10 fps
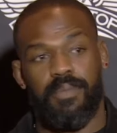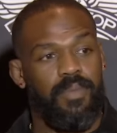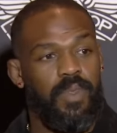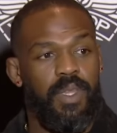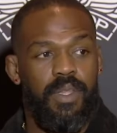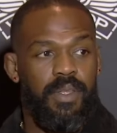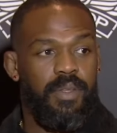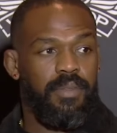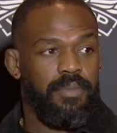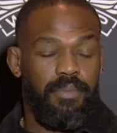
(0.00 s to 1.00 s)
All right, and
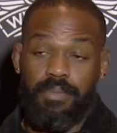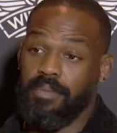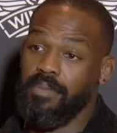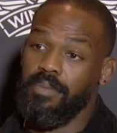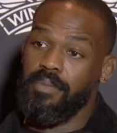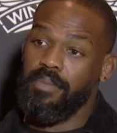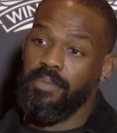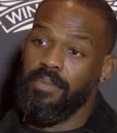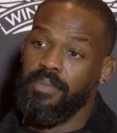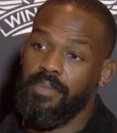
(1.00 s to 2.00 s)
what would you say is your
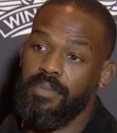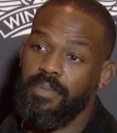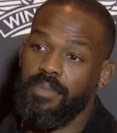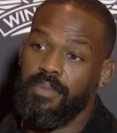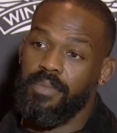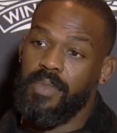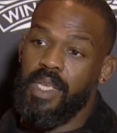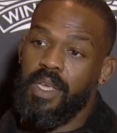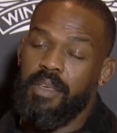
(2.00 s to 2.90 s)
favorite moment of your career?